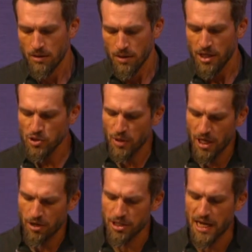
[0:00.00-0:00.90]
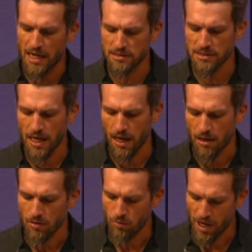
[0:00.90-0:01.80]
Here's what I heard God
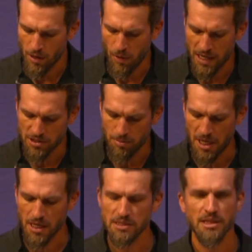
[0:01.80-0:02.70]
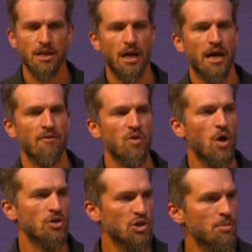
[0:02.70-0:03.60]
say right away to me. He said, I've
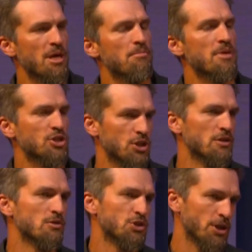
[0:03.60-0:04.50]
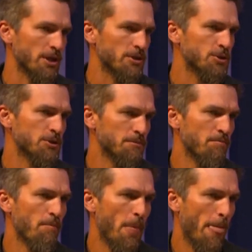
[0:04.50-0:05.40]
called you to be a missional church.
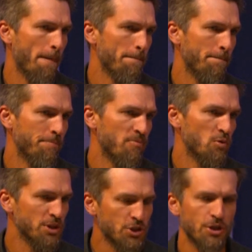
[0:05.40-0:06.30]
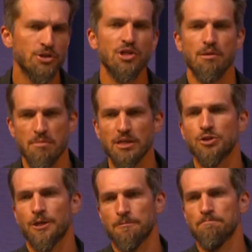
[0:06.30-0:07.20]
Return to the
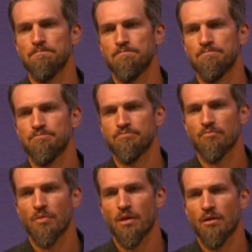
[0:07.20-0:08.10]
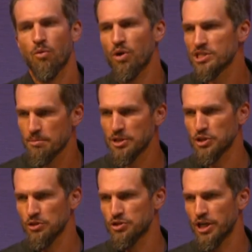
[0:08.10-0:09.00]
mission. What is a
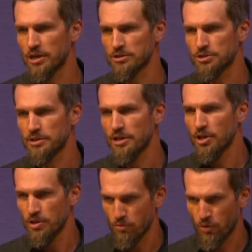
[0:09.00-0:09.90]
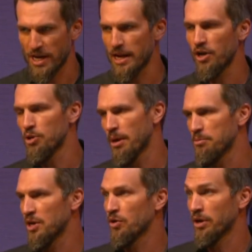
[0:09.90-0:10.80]
missional church? Right now you might
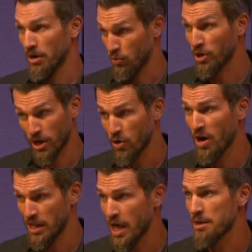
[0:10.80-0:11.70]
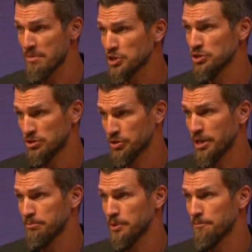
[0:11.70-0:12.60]
be going, we're going to go on a lot of missions
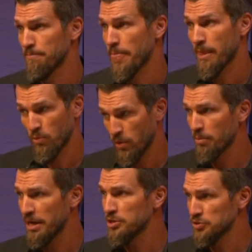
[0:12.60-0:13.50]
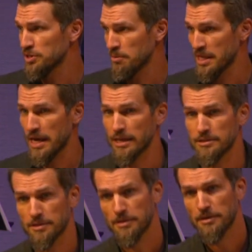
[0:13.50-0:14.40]
trip. Well, we might do some of that.